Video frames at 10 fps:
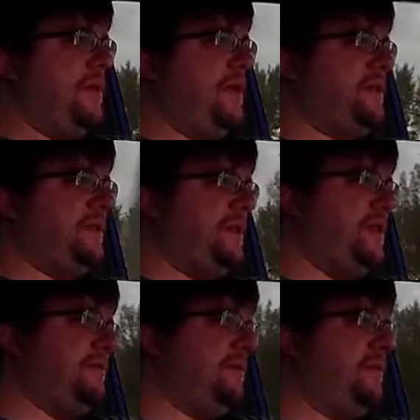it's
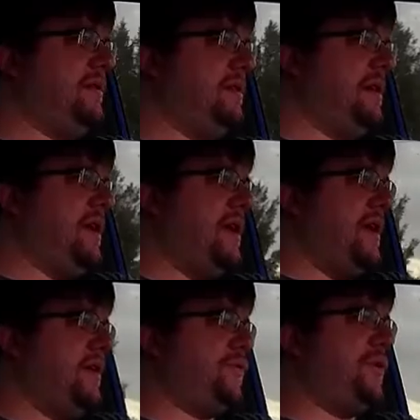
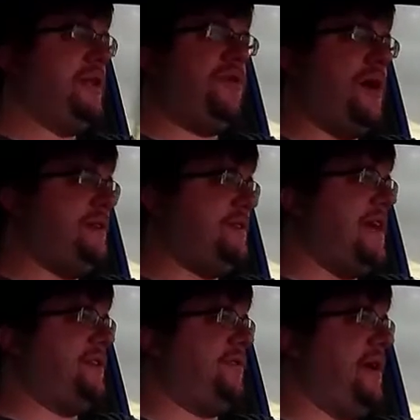it's really quite
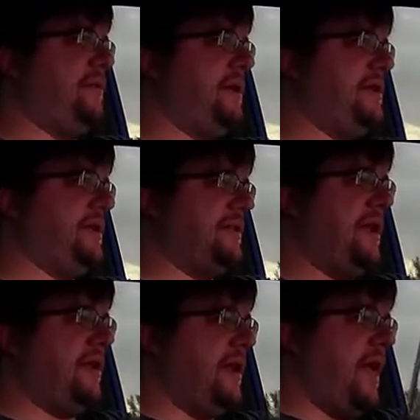satisfying when it does
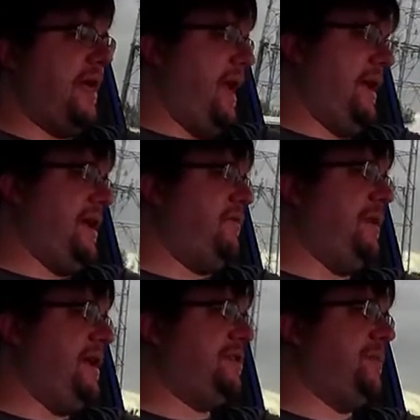that. I, I can't
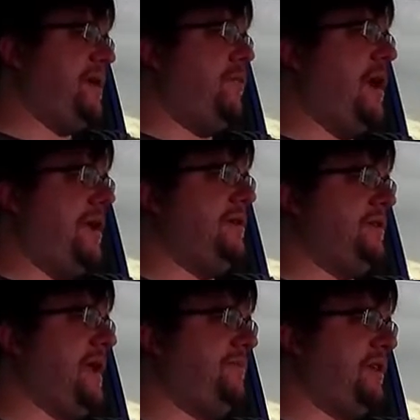really explain why. You
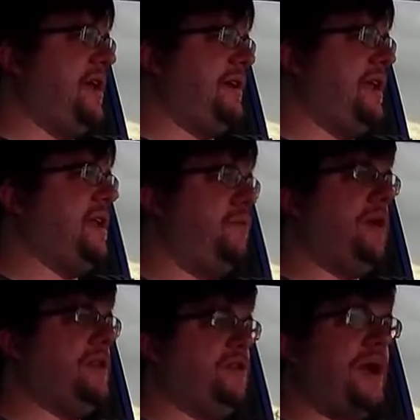just have to kind of get in
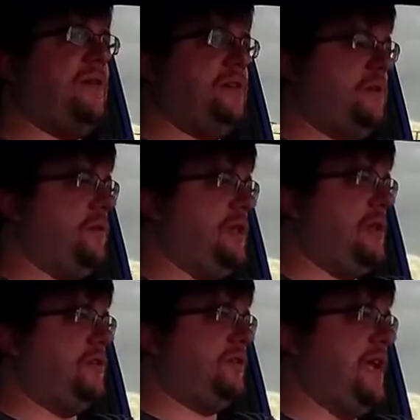one and drive it to really
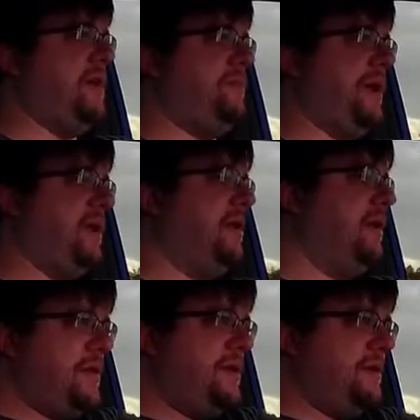understand. But
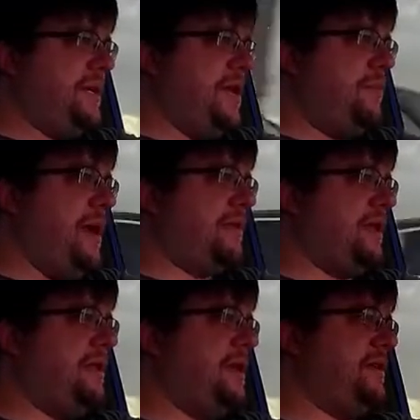the, the gearbox
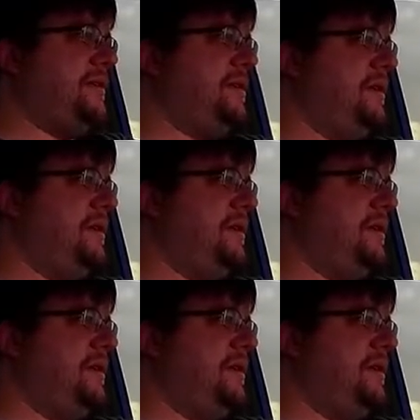on this